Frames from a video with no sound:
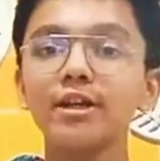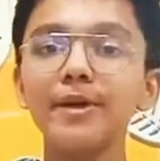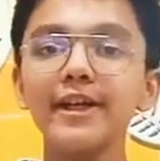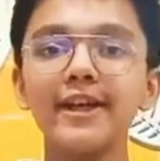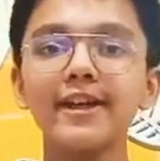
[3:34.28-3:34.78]

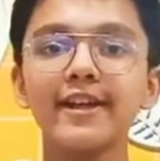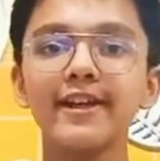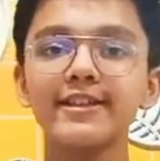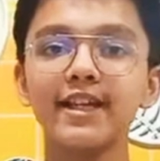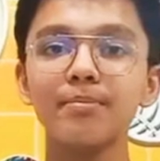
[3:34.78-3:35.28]
me take an
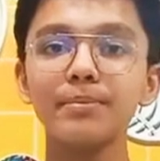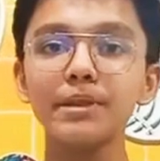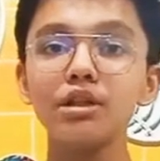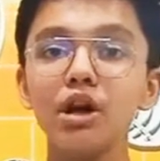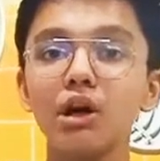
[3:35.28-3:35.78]

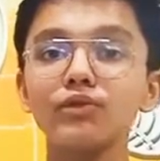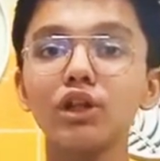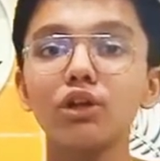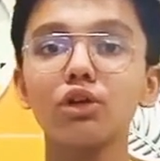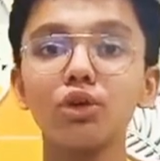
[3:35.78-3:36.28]
example of
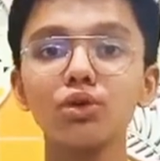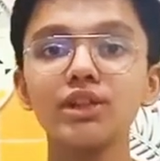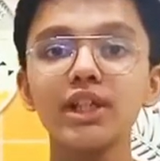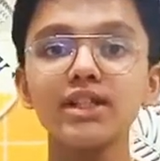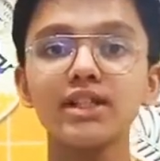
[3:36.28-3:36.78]
the
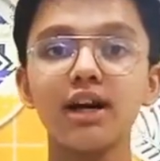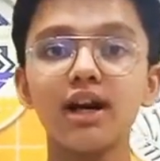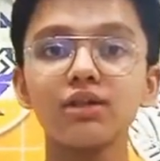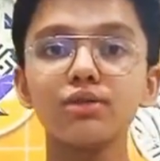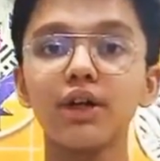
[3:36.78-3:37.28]
closest
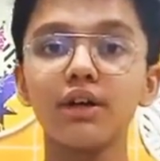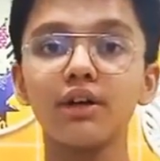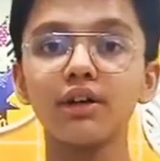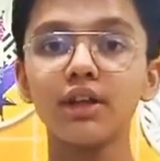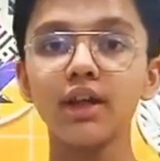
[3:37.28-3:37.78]
star to the
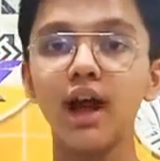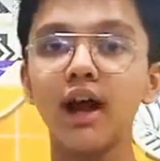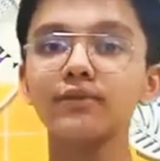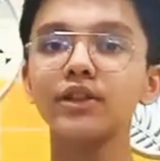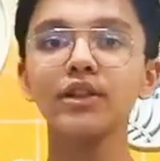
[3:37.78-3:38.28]
Earth
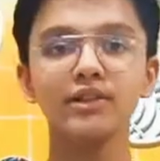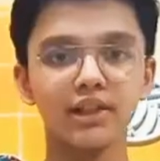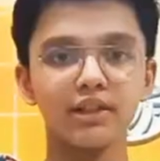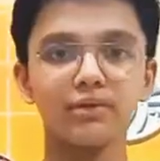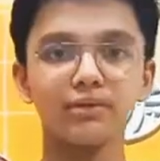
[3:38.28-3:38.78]
after the
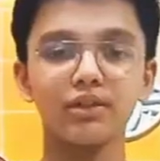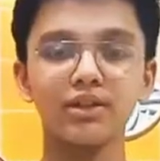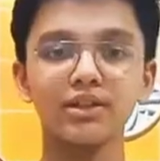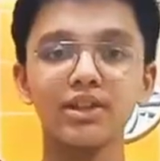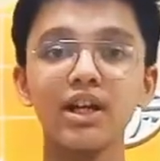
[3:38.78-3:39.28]
Sun, of
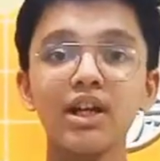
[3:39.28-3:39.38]
course.